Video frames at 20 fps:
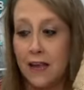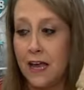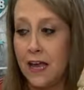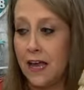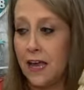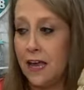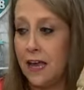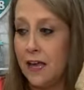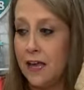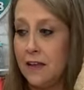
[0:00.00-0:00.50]

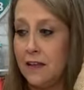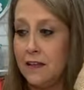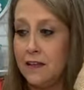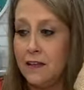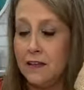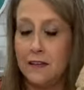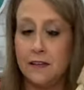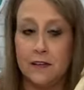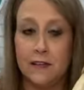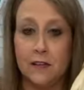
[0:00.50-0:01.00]
And
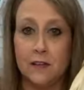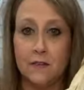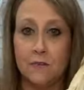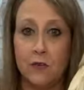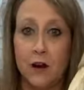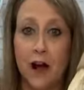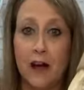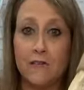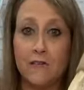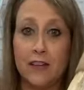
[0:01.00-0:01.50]
the
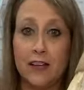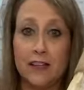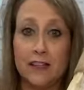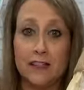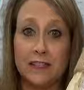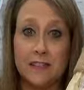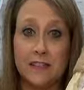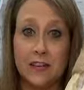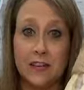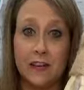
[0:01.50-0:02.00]
raffia
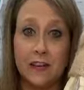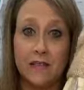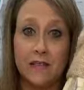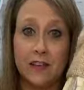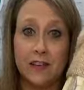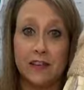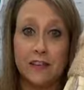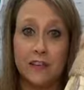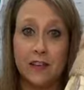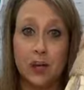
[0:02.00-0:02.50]
stuff
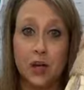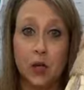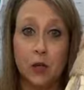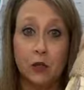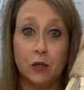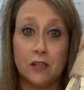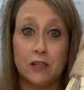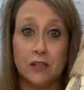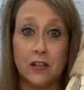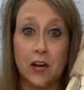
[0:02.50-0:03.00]
is a
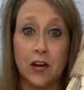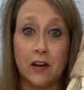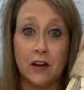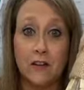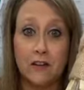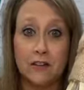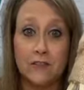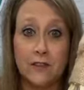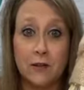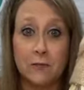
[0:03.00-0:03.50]
hula
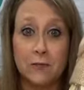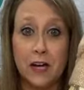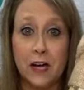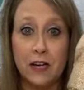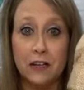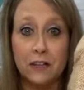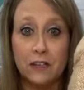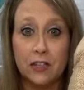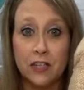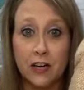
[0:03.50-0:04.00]
skirt from
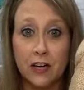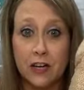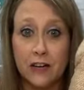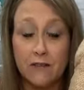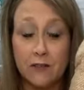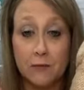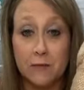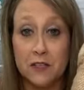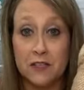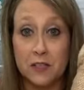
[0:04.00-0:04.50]
Dollar Tree
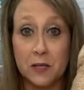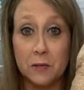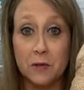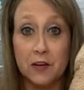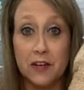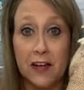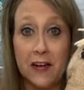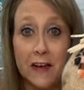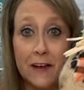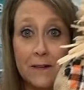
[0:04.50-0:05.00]
from the
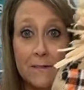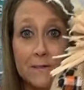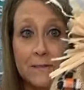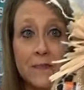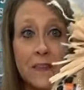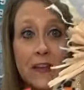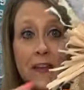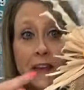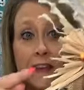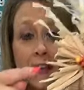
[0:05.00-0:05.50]

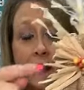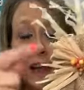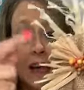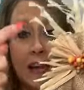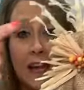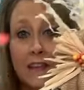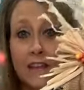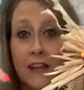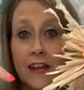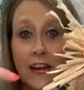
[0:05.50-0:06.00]
summertime.
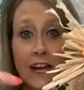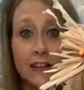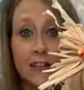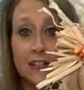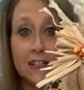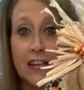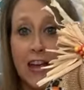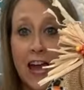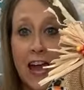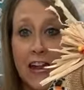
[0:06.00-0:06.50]
And then I
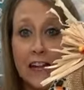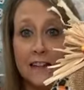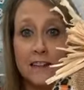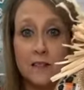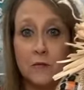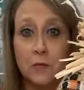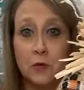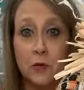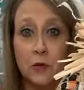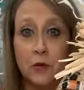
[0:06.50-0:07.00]
just added
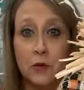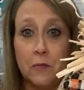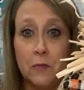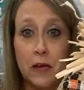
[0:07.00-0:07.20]
some little